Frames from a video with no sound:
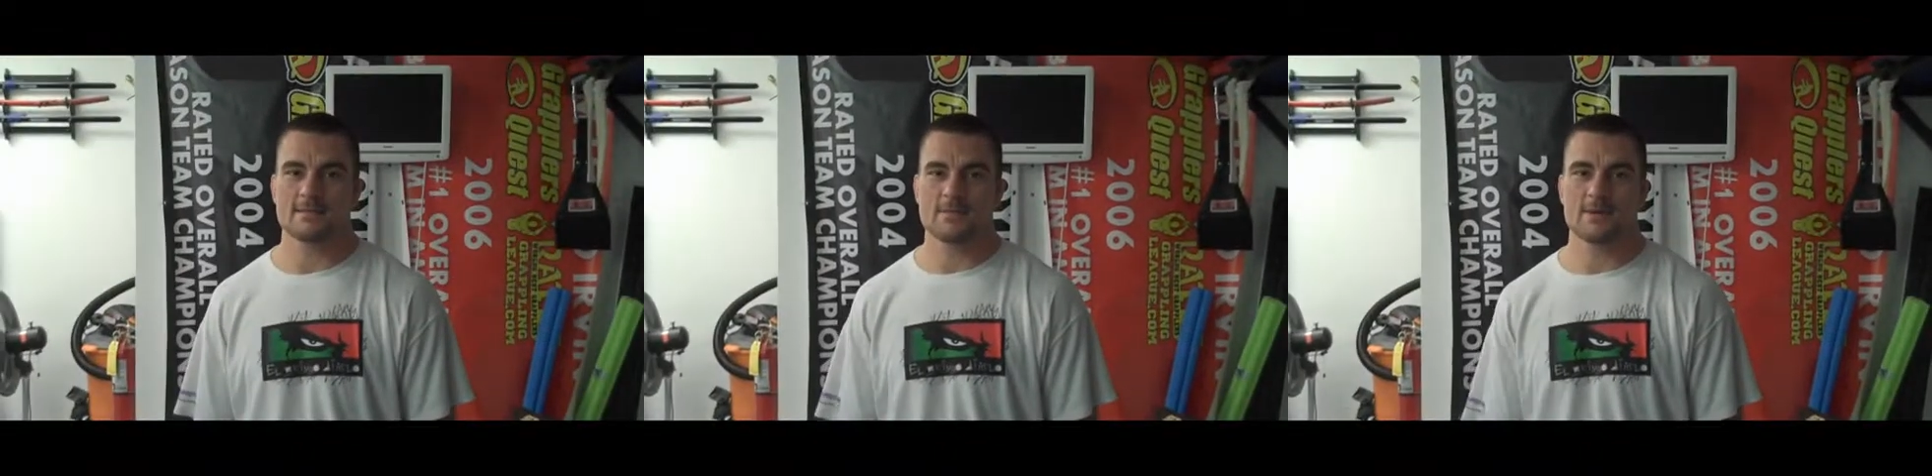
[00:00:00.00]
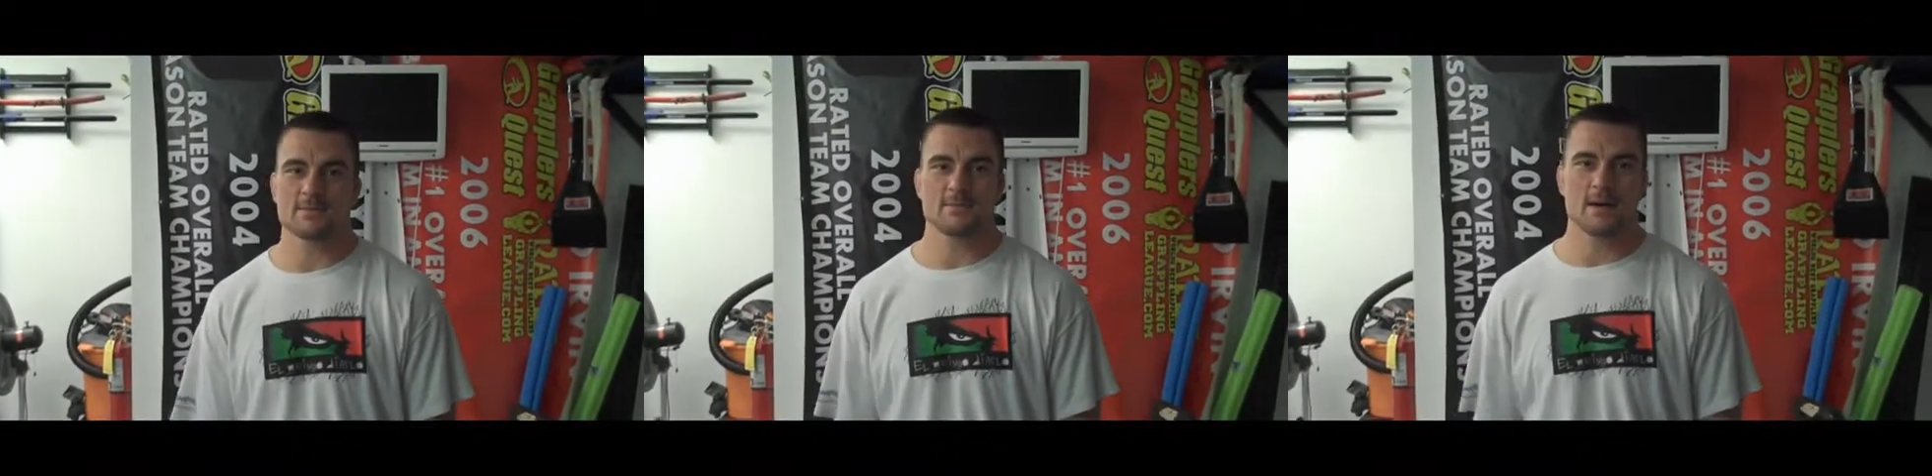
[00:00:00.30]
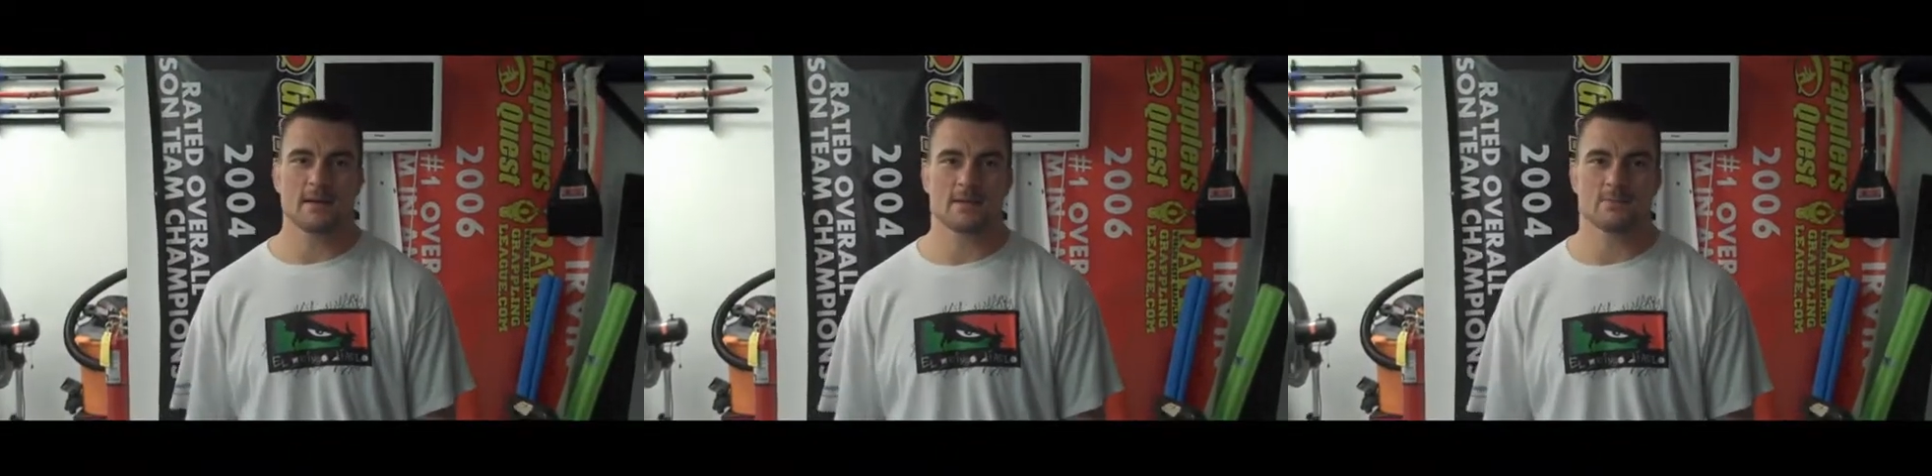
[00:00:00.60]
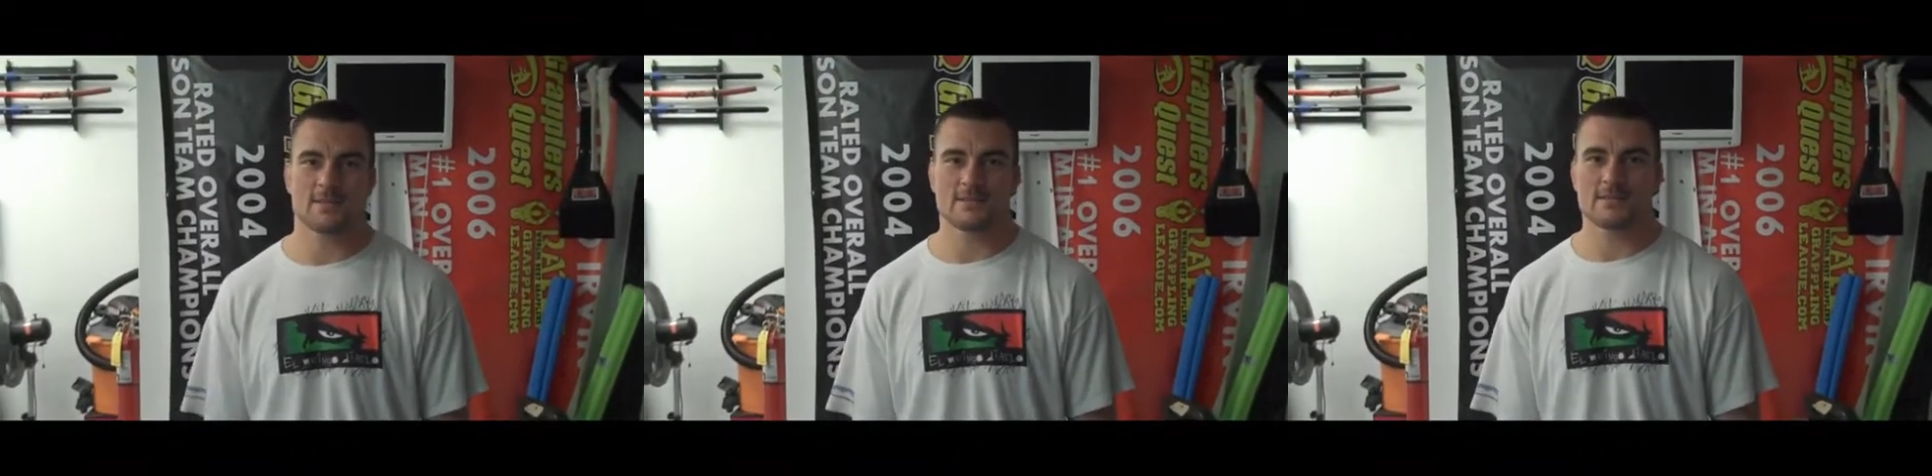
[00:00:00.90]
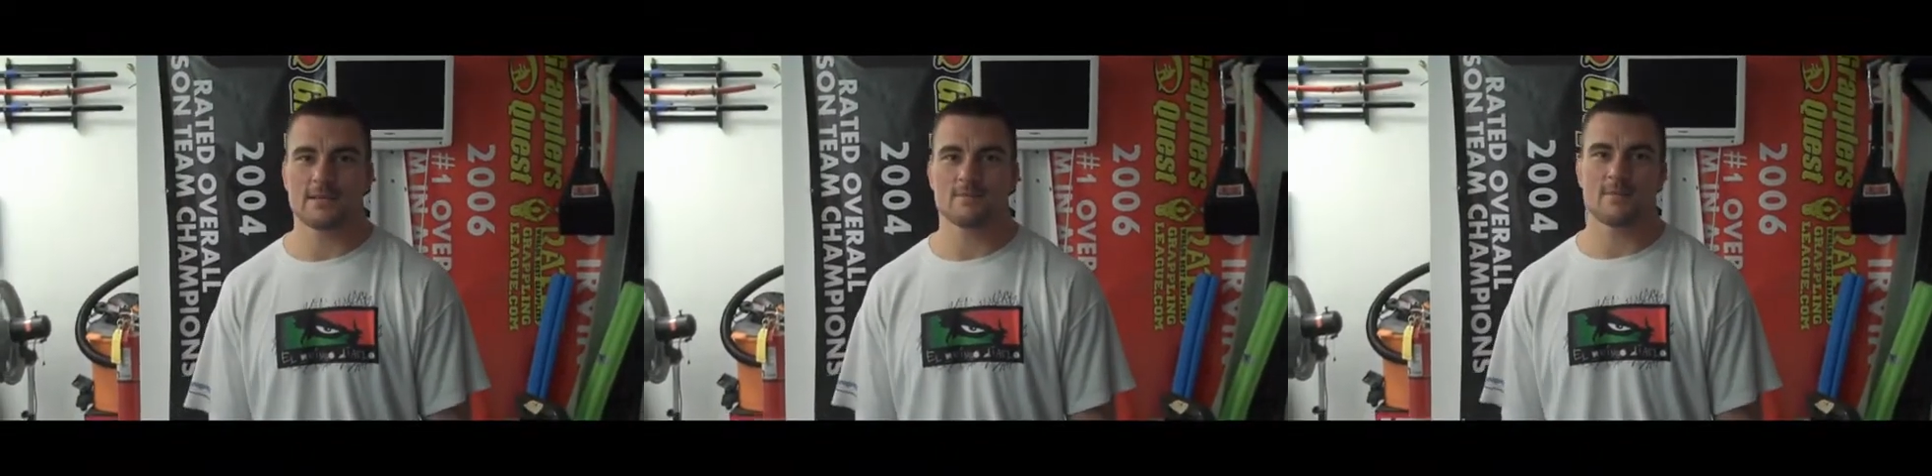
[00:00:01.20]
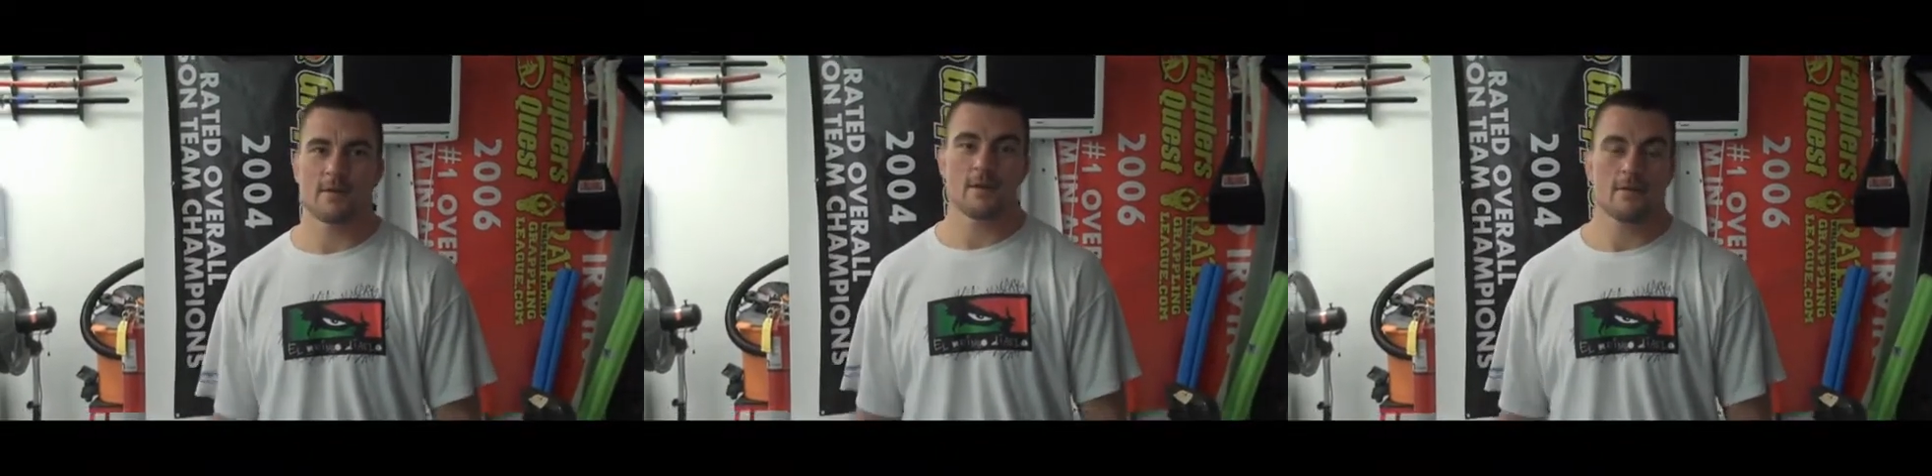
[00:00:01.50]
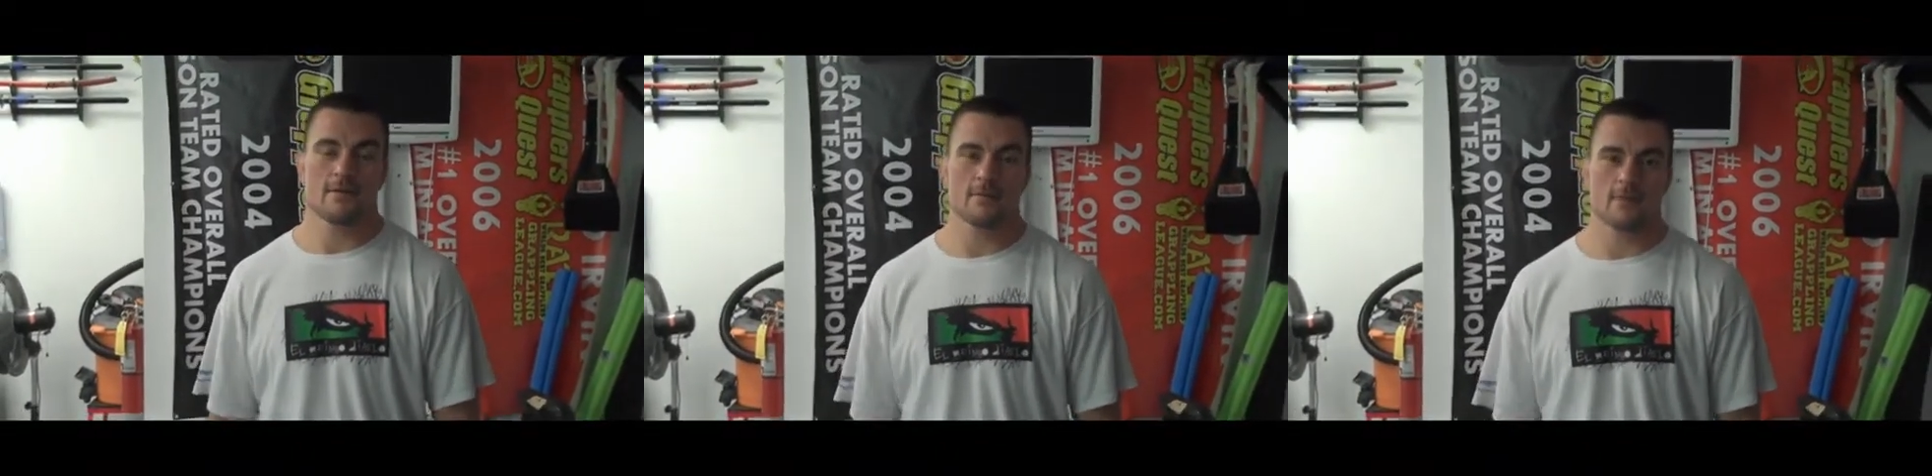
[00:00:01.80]
I'm Coach Mike. I'm with Team
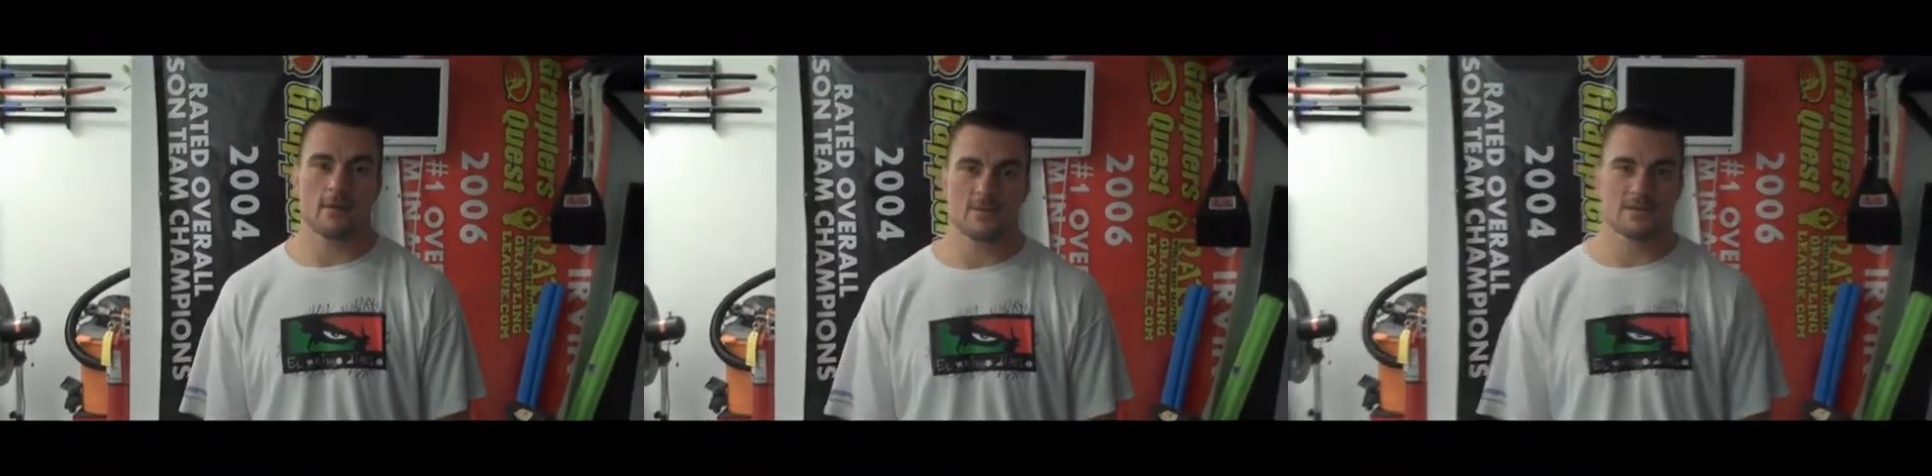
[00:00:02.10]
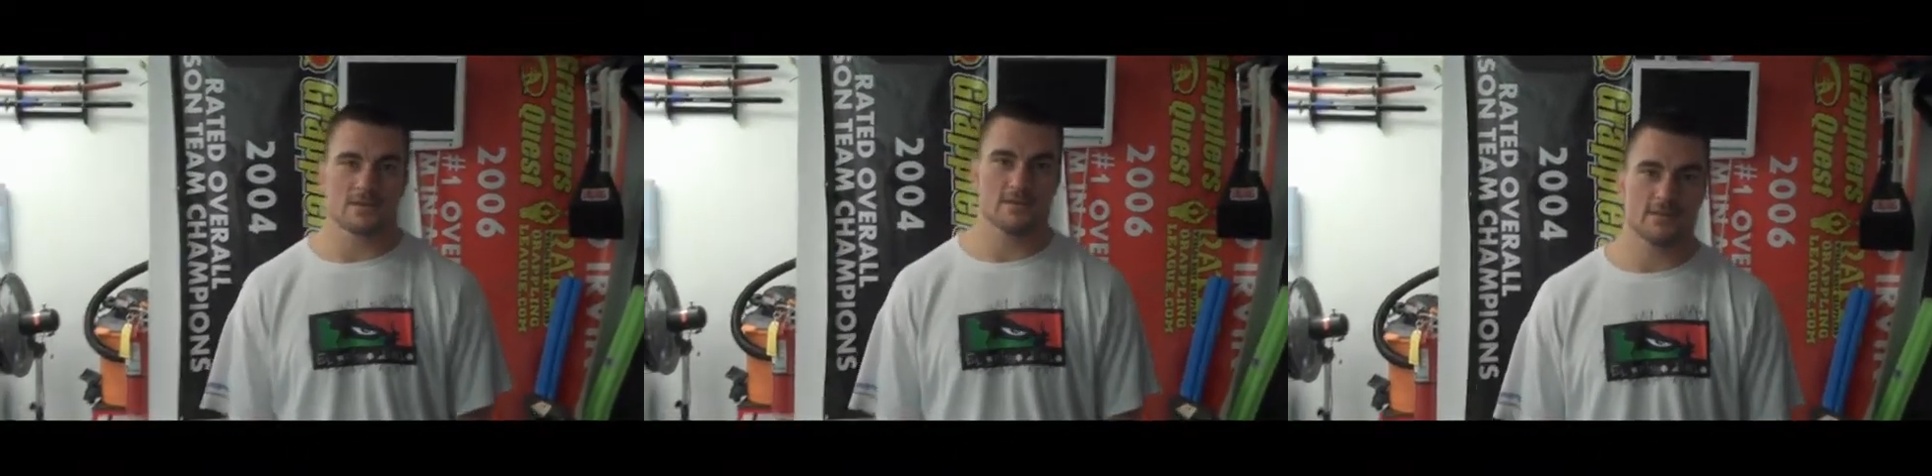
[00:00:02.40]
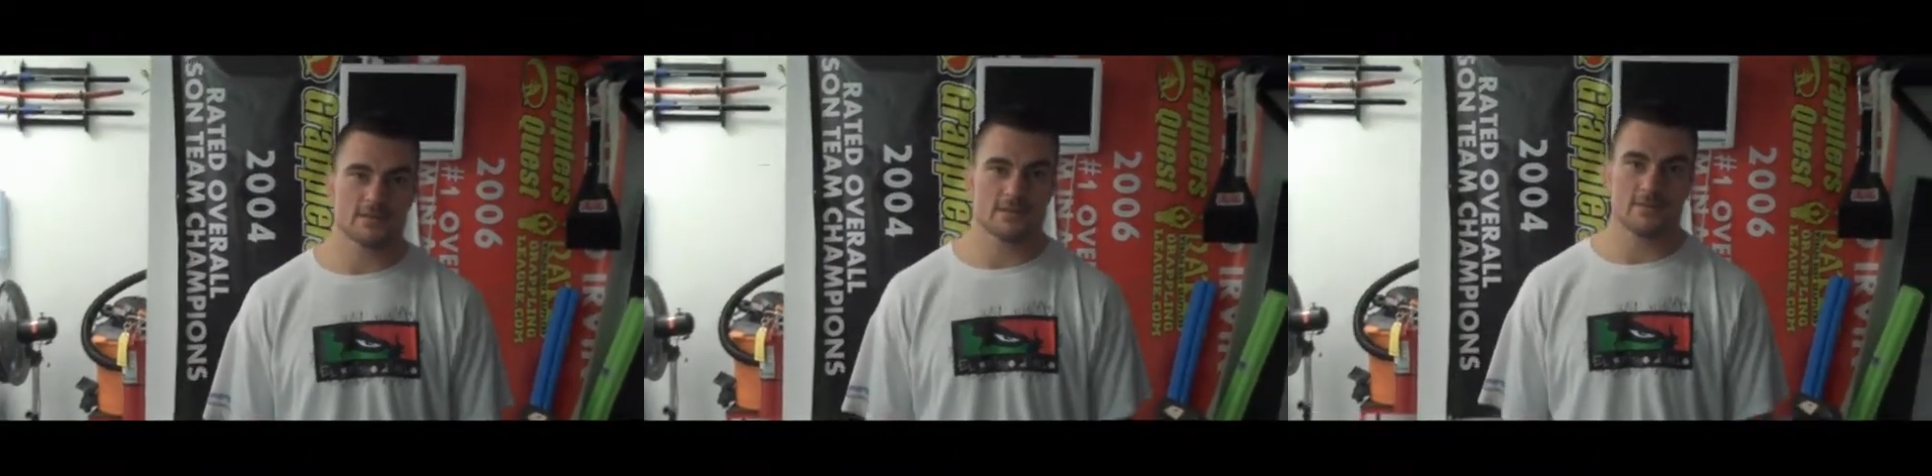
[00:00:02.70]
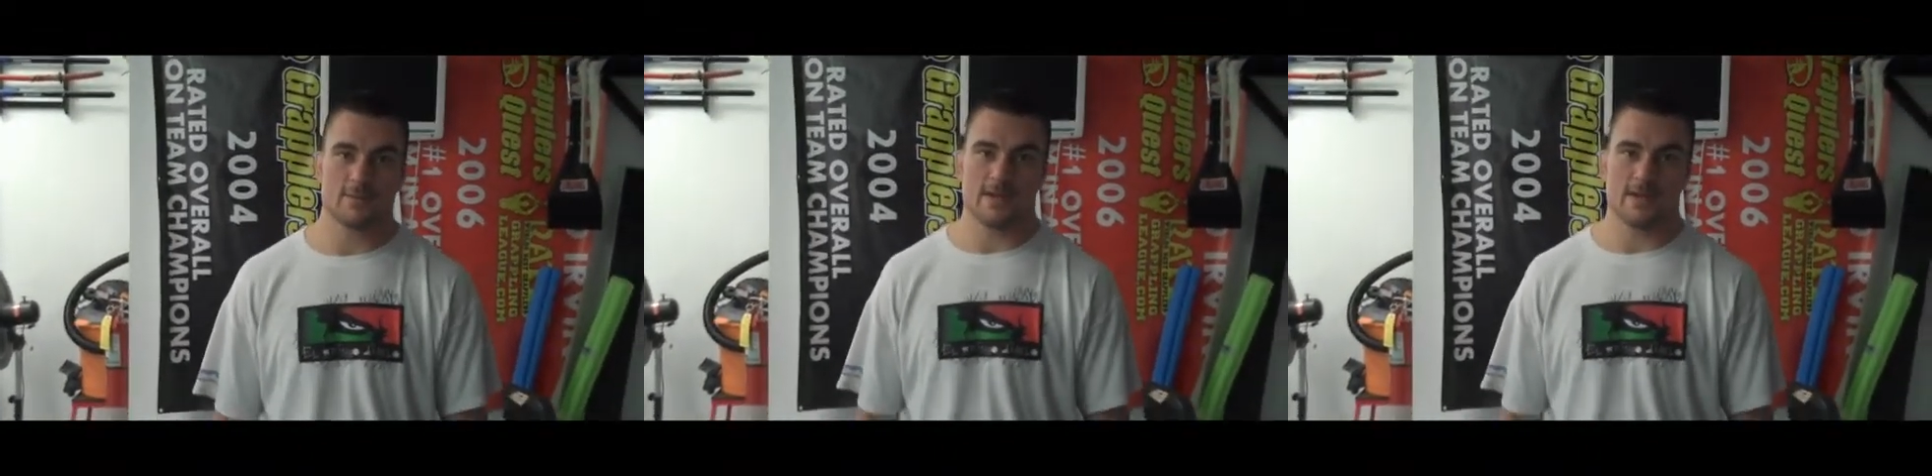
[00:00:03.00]
Third Law Brazilian Jiu-Jitsu.